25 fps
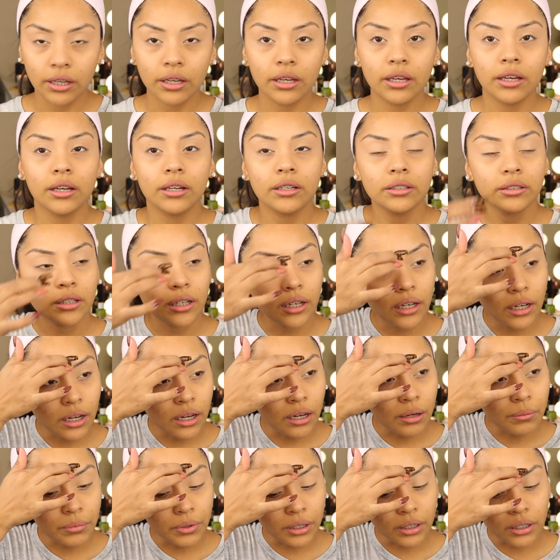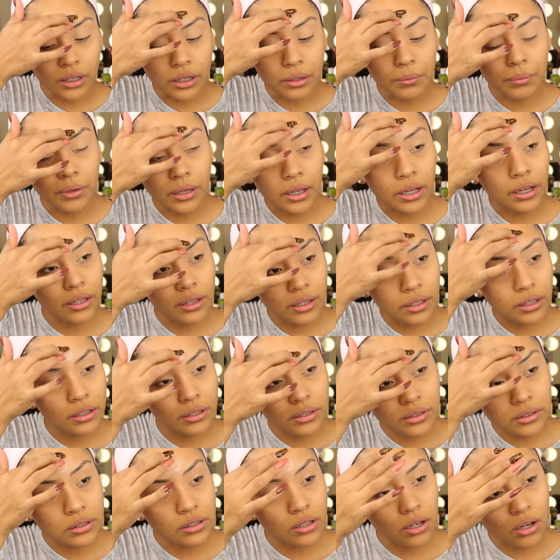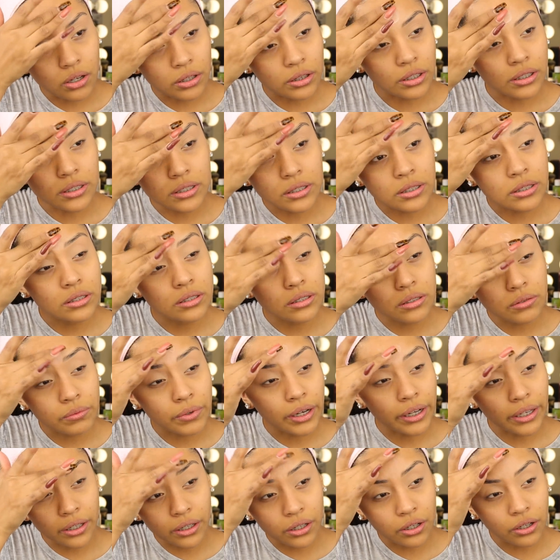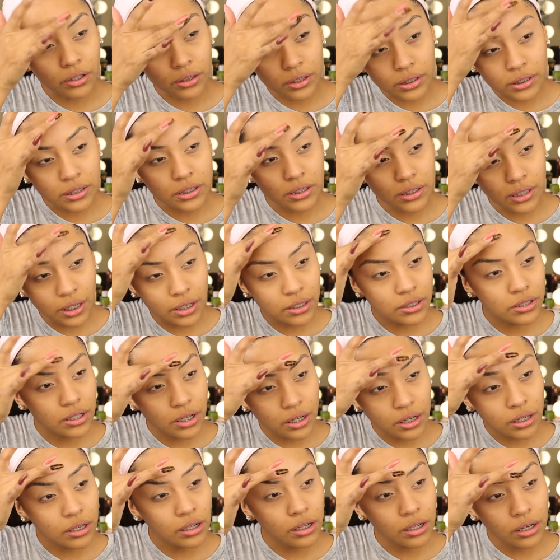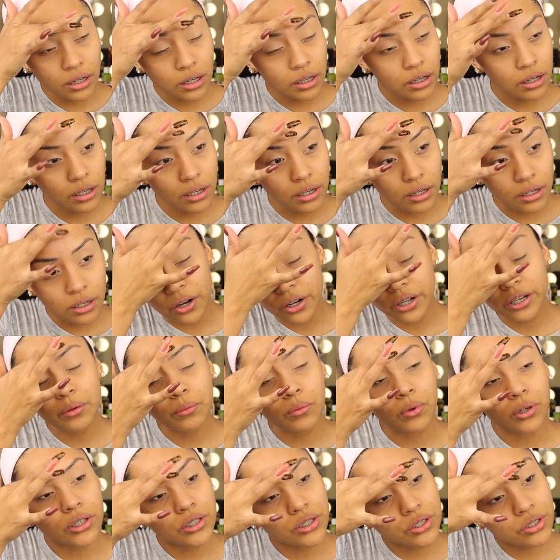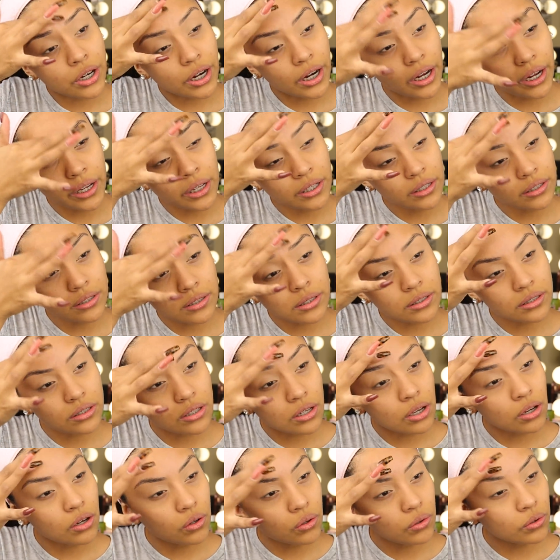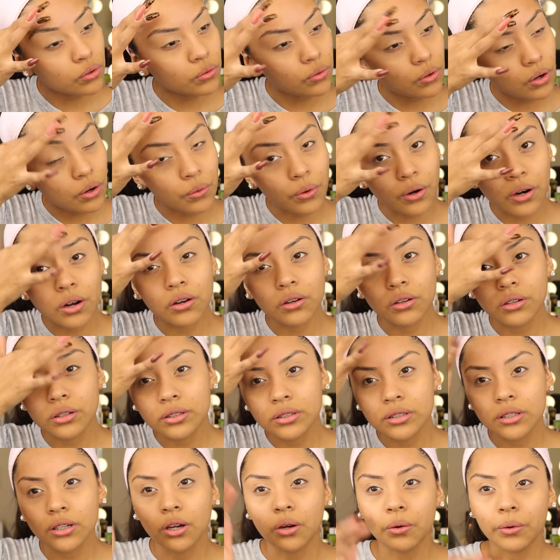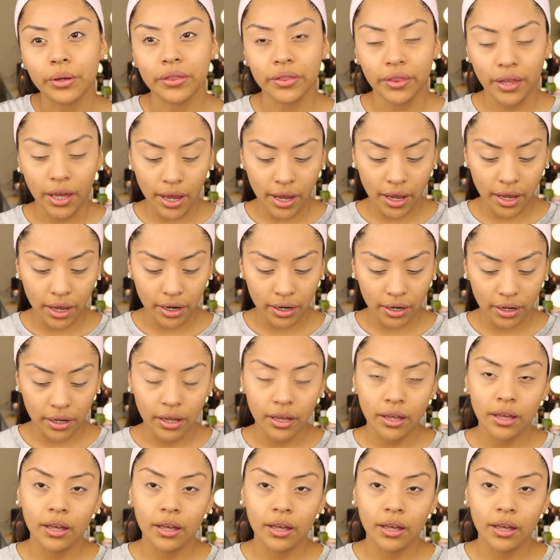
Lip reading: And I'm gonna apply this on this right here on the center. Already moisturized, so we're all good to go with that.